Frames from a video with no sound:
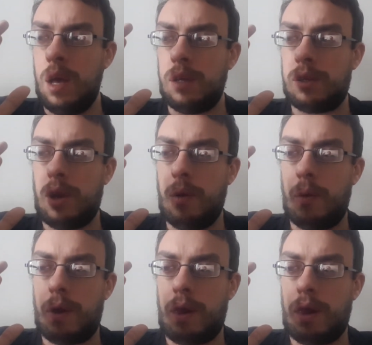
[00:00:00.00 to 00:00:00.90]
So
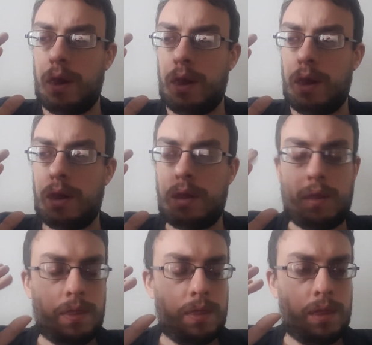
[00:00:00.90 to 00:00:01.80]

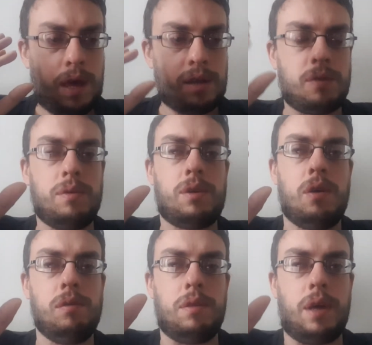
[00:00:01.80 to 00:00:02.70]
as a
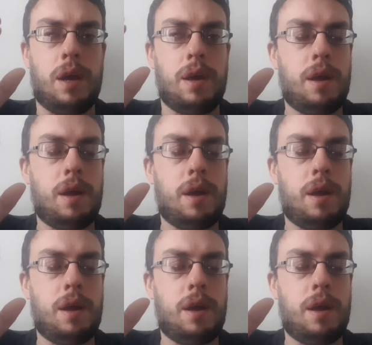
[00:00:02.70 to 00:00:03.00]
result of that,